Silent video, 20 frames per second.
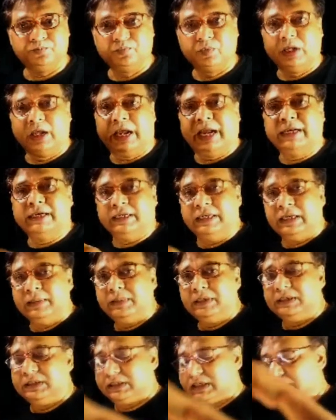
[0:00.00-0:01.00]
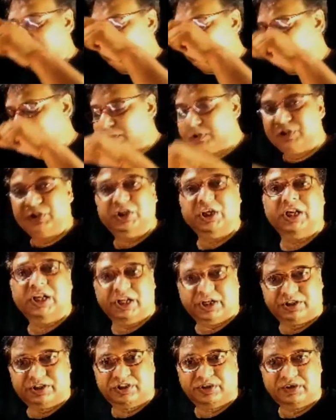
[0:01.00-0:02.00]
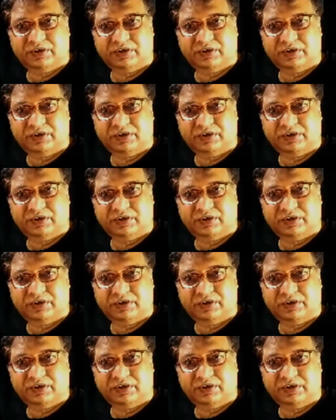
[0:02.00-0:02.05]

And immediately you have to chill it.